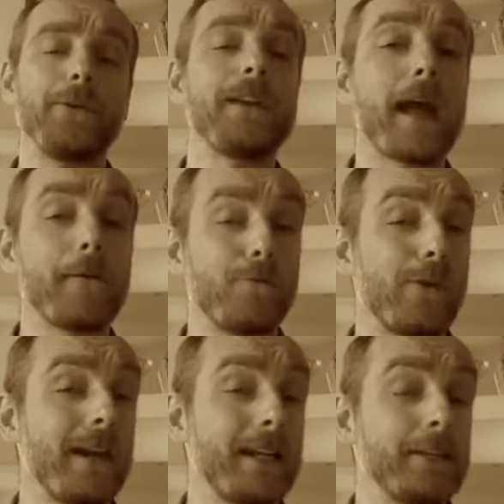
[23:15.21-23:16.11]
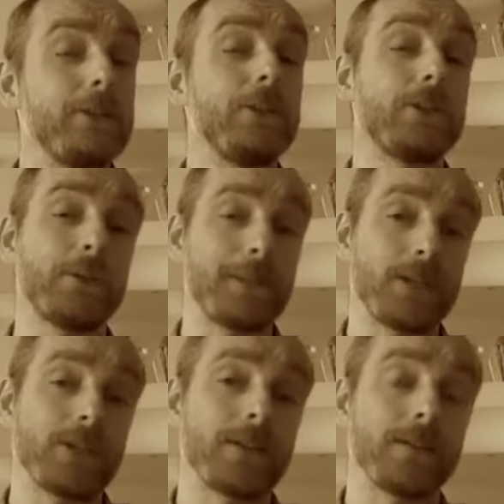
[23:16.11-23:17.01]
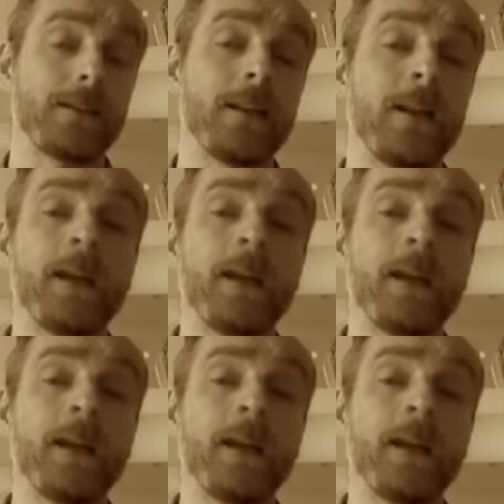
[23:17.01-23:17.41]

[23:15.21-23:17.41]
you get really good commissions.